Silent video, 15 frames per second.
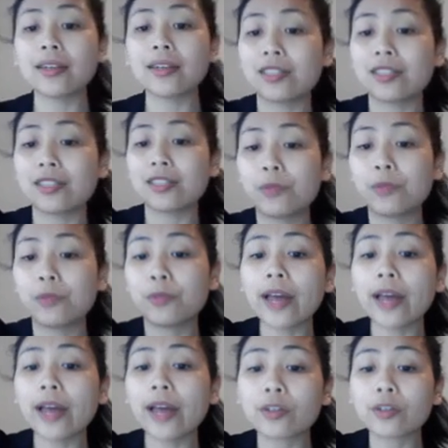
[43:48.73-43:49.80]
and
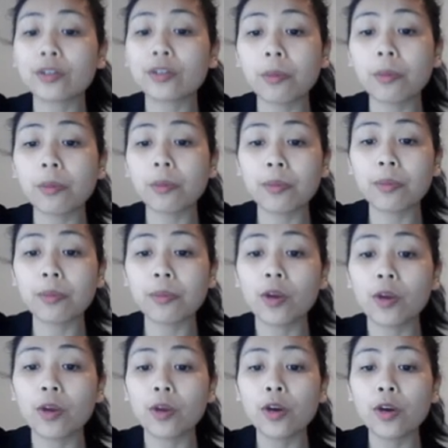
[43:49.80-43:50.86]
subtract the group of people